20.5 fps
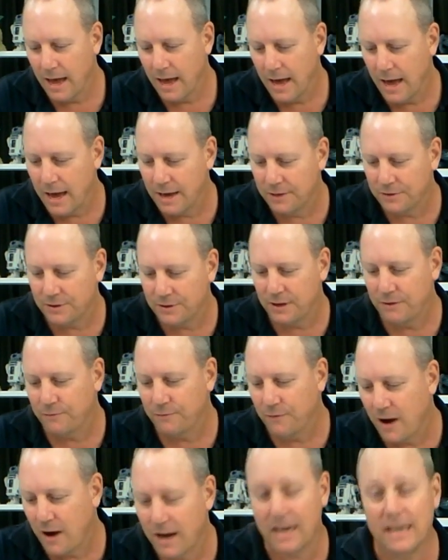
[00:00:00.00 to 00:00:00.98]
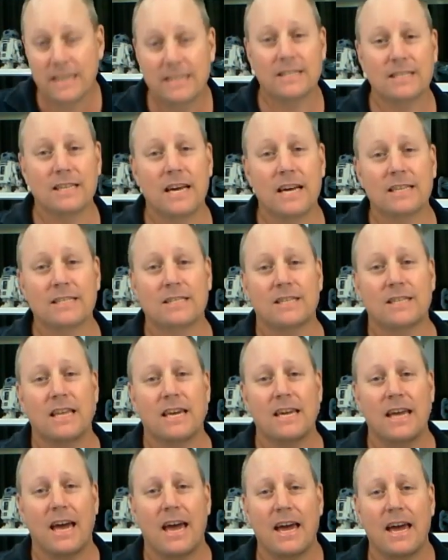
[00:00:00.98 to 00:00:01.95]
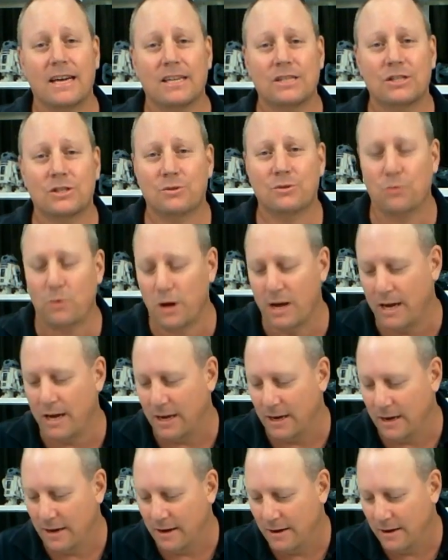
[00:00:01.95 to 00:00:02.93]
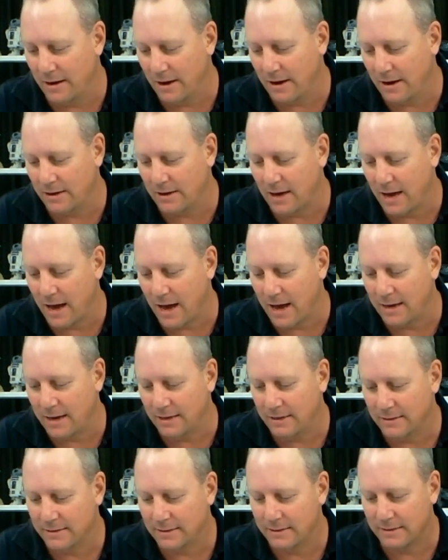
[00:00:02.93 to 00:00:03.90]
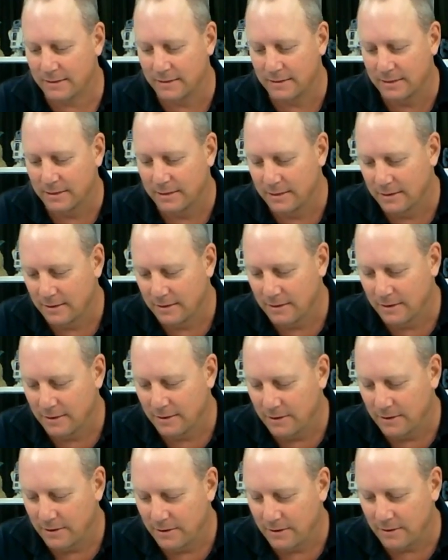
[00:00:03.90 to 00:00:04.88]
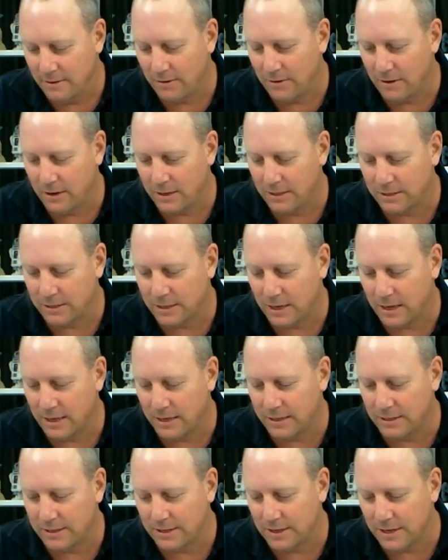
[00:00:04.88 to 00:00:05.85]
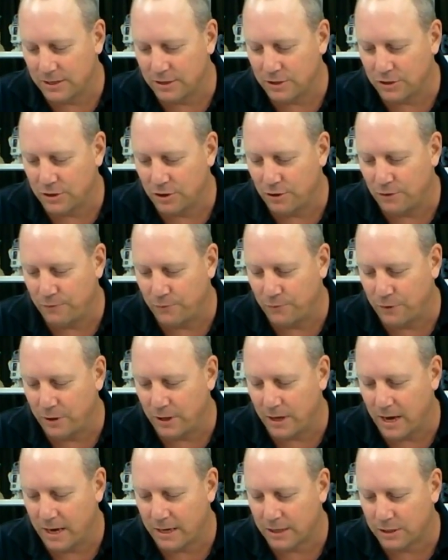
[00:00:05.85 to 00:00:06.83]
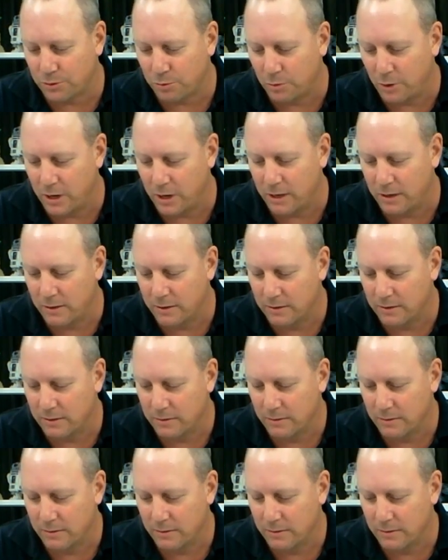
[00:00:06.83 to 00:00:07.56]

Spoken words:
Anthony Fung, he says the X-Wing. Okay. Alright, so that's 2 for the X-Wing.